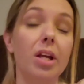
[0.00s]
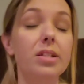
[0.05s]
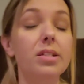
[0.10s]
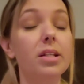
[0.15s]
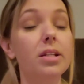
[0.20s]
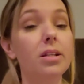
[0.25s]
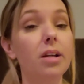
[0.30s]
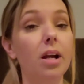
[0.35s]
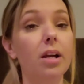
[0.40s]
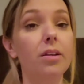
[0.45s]
I
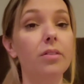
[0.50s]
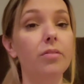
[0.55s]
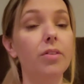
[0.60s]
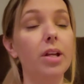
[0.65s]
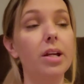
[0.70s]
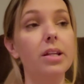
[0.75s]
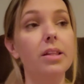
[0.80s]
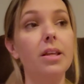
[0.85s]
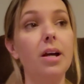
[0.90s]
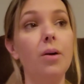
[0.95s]
did kind
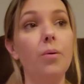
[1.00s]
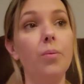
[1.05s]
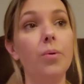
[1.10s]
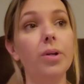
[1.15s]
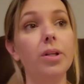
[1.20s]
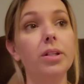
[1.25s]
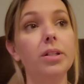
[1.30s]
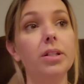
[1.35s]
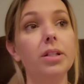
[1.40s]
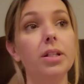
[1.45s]
of like that
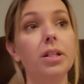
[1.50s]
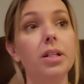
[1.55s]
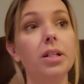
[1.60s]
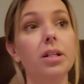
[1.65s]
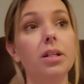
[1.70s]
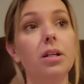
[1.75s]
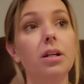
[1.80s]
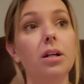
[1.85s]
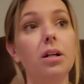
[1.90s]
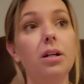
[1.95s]
one.
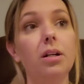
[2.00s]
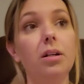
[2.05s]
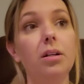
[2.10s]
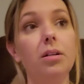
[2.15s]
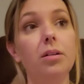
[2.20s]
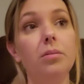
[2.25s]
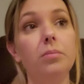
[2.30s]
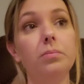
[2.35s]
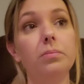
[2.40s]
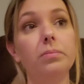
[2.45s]

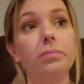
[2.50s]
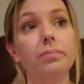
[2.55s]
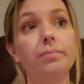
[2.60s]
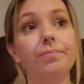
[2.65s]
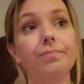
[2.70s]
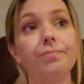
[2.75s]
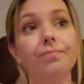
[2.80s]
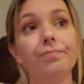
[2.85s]
Um,